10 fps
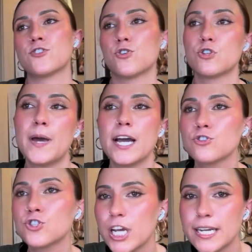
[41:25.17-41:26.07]
So it was
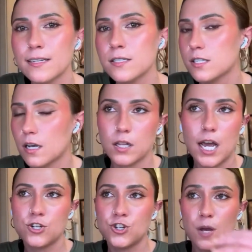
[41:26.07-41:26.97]
Patrick Jenkins,
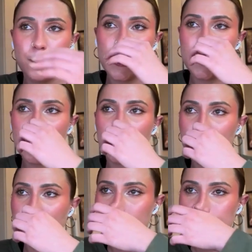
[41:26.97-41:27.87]
Elijah Champagne,
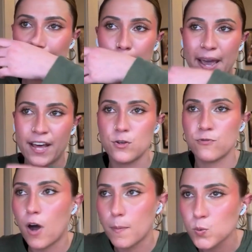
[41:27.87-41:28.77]
Eric Hicks, and Matthew
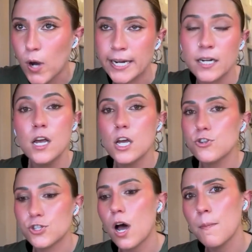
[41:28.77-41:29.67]
Fobbs White.
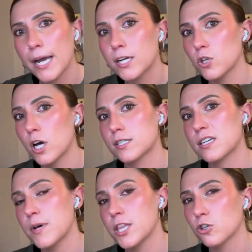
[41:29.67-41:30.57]
You saw Michael Lunds
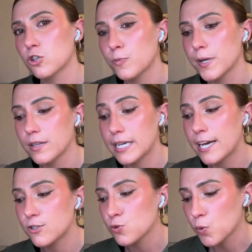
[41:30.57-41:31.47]
come in there a little bit on the
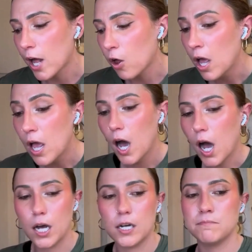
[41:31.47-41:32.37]
edge as well.
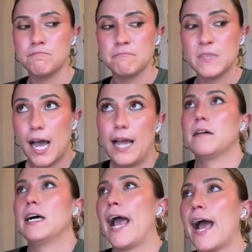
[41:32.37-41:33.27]
Um, I,
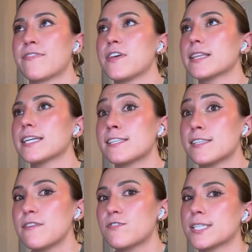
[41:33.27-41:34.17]
I think that it's
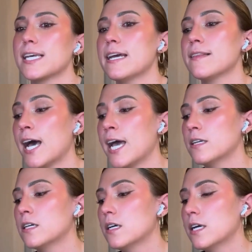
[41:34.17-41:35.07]
safe to say that
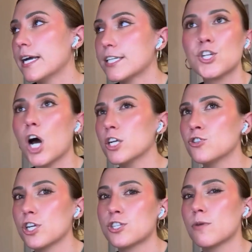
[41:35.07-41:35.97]
it's not
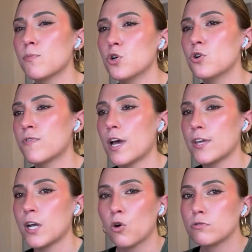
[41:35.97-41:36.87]
just a move that
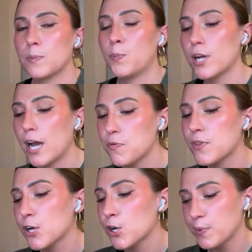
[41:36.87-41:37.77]
they only put out
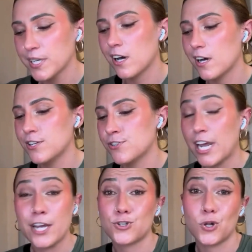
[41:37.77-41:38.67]
there because
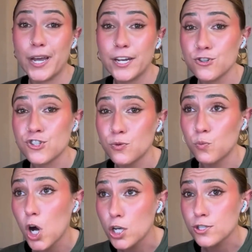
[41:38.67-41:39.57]
Angelo Anderson
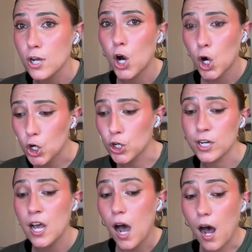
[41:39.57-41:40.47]
was hurt.
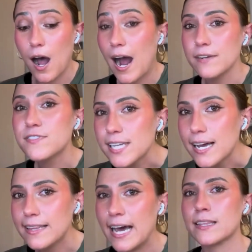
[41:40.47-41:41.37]
Uh, I've
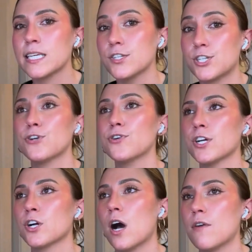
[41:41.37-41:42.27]
said that the
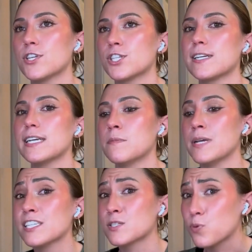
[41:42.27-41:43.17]
interior of this team
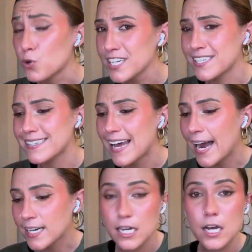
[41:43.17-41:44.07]
is pretty
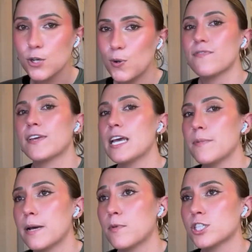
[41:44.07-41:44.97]
stacked. You have
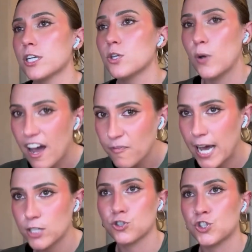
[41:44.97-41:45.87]
Cam Hamilton, you have
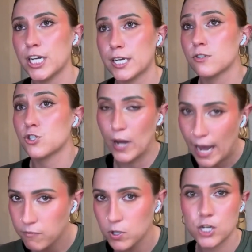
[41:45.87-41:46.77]
Patrick Jenkins, you
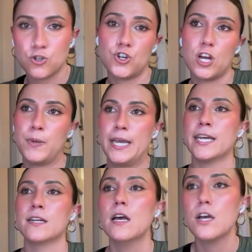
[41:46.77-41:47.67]
have Elijah
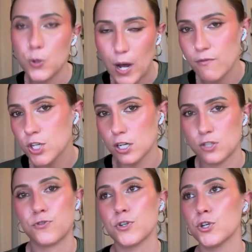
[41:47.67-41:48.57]
Champagne, you have
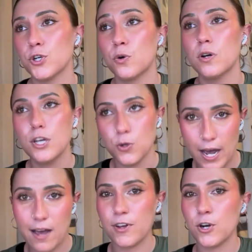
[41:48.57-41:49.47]
Adonis Friloux, you
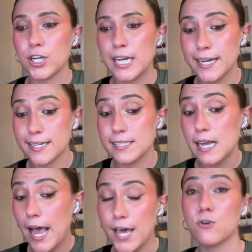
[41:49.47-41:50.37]
have Eric Hicks,
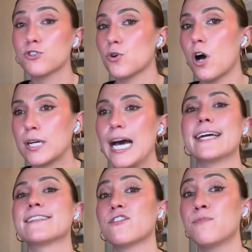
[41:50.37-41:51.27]
and those are all
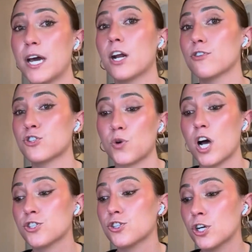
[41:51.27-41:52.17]
guys that have been on this
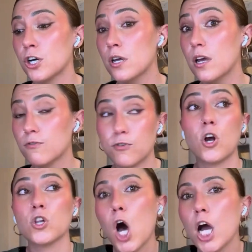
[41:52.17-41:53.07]
roster for
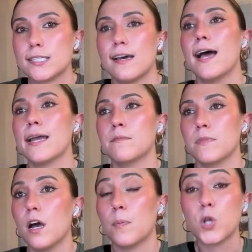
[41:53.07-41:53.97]
a long time,
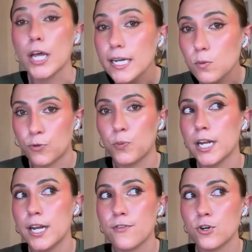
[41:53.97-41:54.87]
uh, playing with one
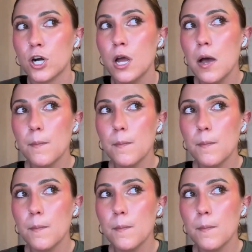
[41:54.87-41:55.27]
another.